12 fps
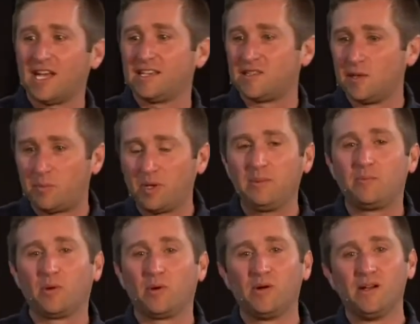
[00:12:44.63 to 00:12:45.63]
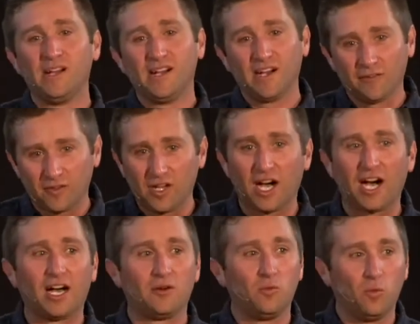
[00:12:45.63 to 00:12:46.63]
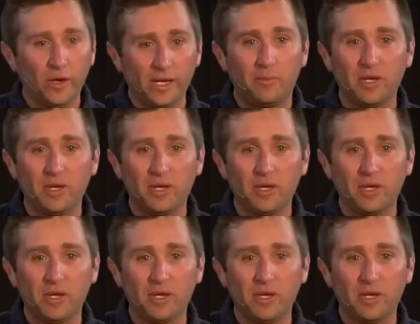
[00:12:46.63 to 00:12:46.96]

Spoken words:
as the people of God. We